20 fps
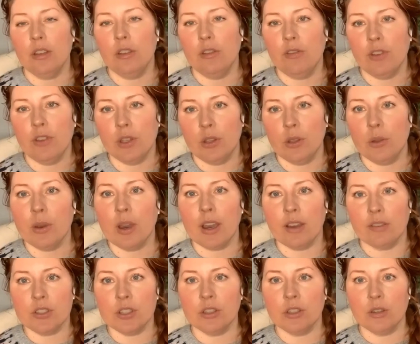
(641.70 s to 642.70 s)
feel you
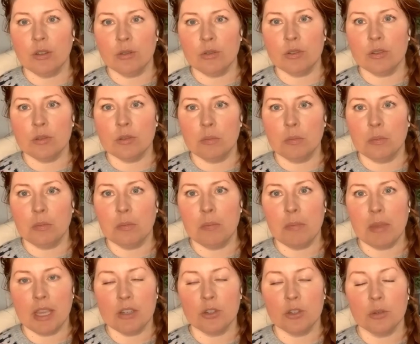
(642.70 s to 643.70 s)
have to use
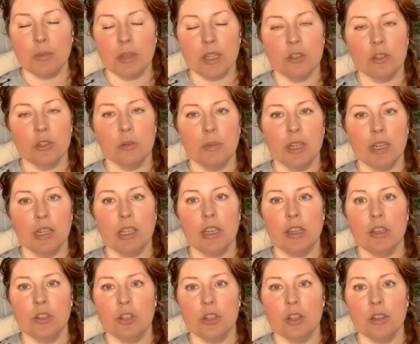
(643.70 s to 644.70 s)
major
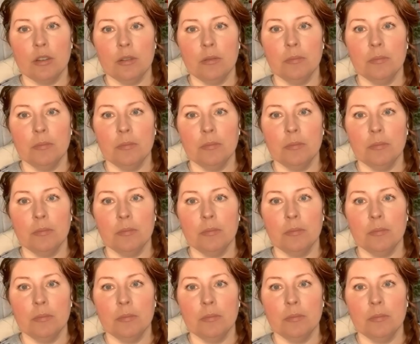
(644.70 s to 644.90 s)
medication.